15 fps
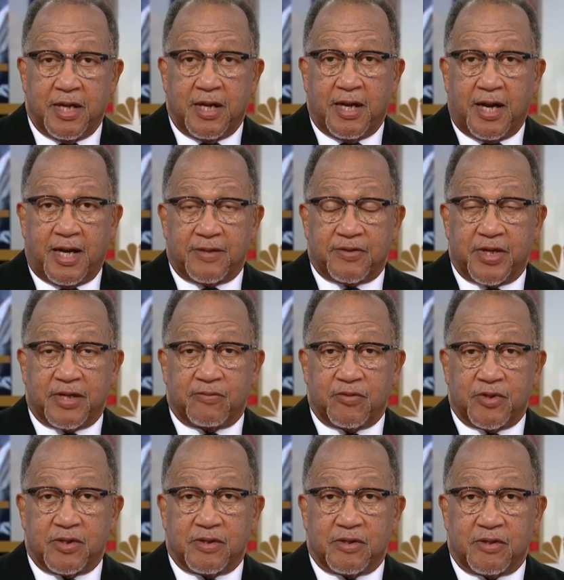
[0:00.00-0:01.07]
I think
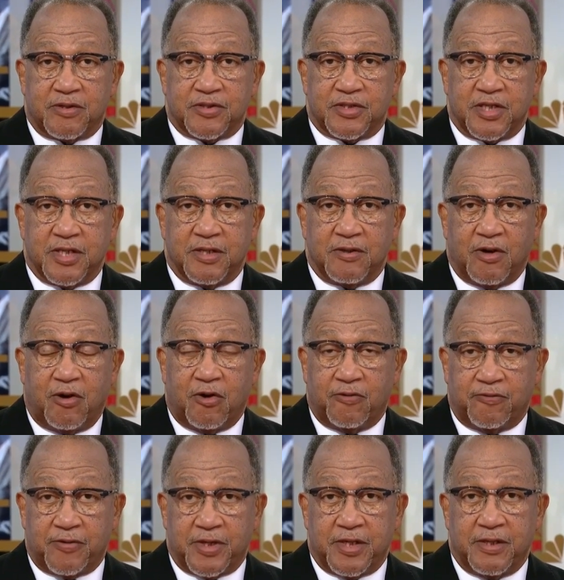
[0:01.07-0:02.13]
we are going to see,
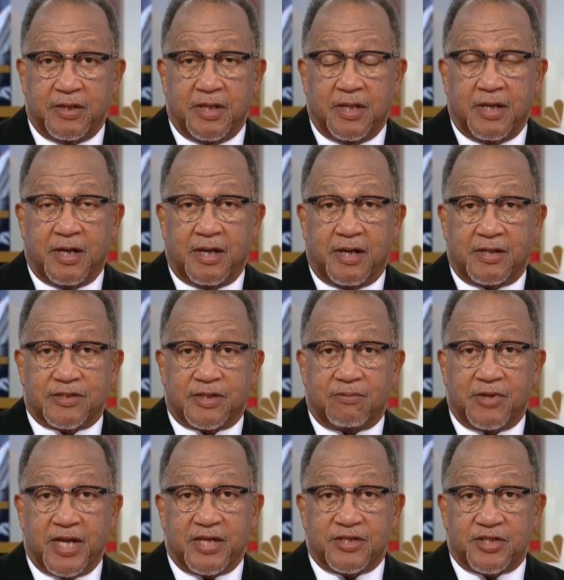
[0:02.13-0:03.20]
hopefully,
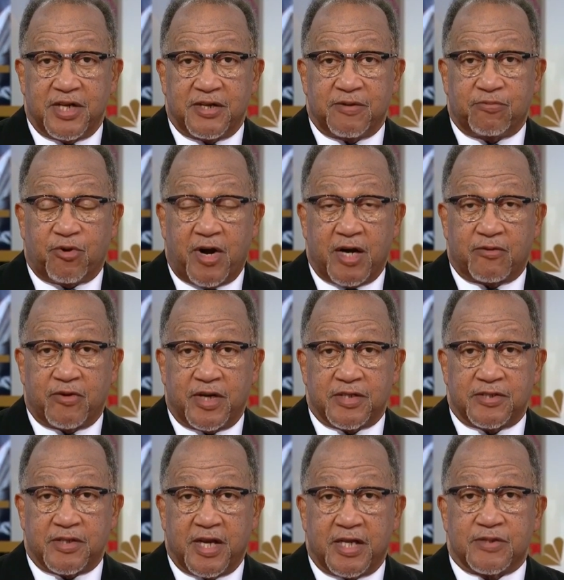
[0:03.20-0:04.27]
some legislative
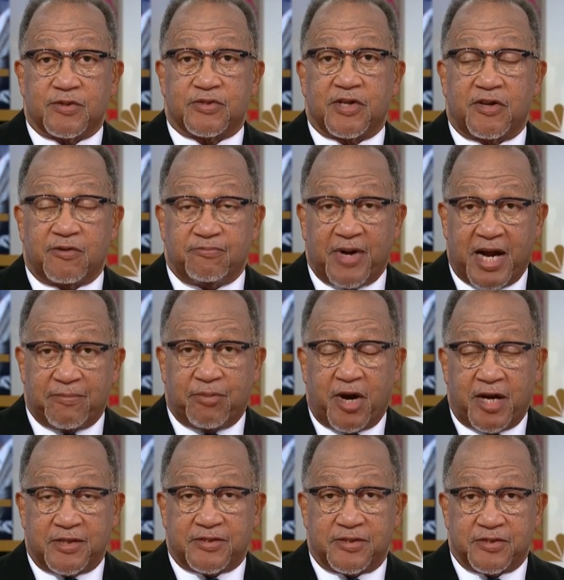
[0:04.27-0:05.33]
progress as a result of
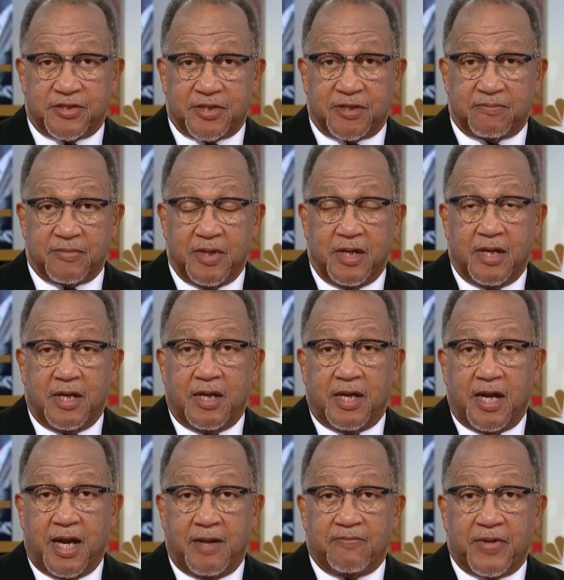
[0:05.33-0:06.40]
bipartisanship.
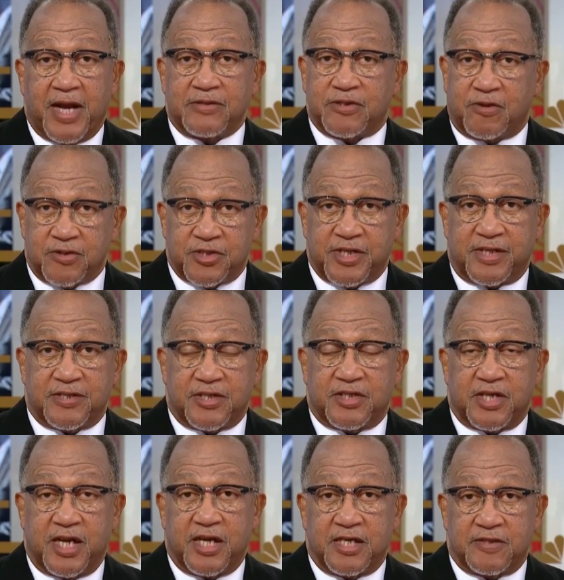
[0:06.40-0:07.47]
And that's going to set the
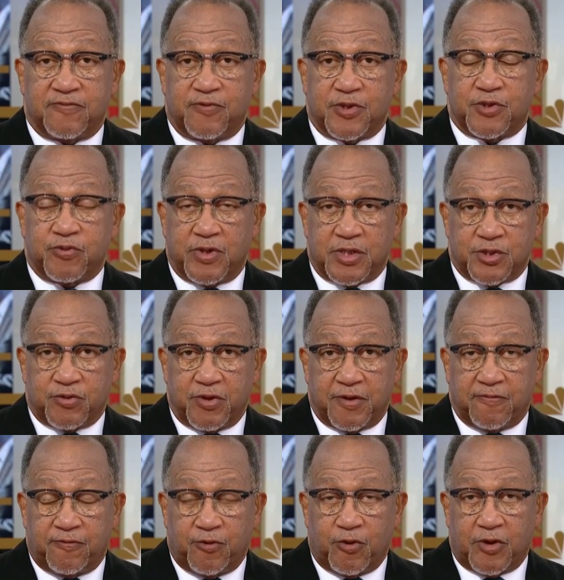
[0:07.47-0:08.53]
stage for
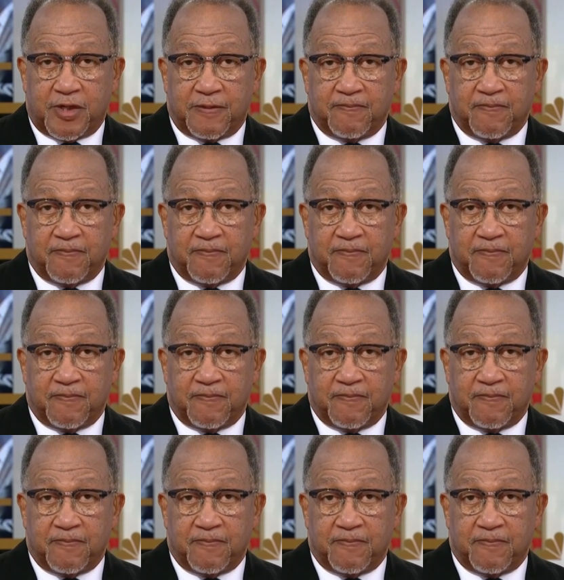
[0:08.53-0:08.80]
2024.